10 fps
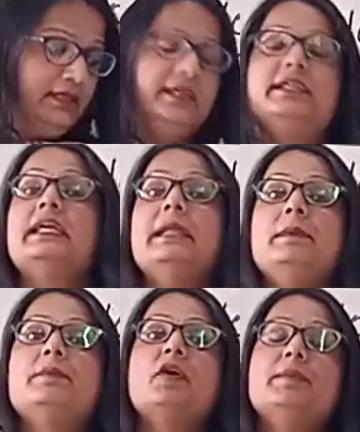It can
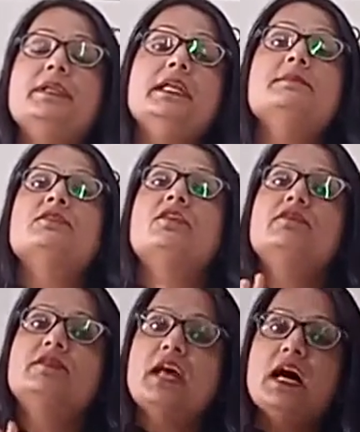be proper names
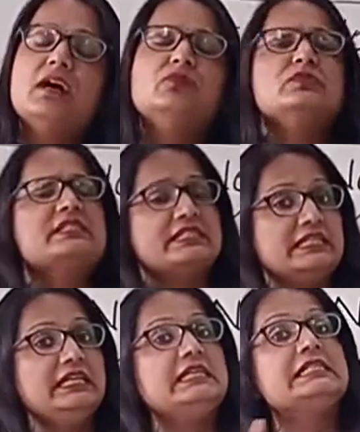of towns,
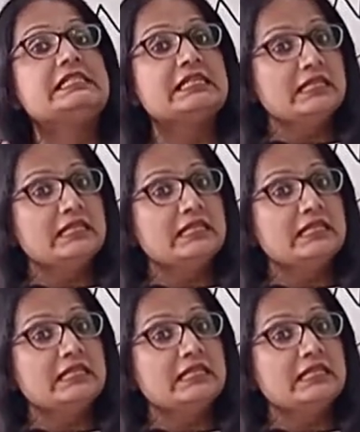cities,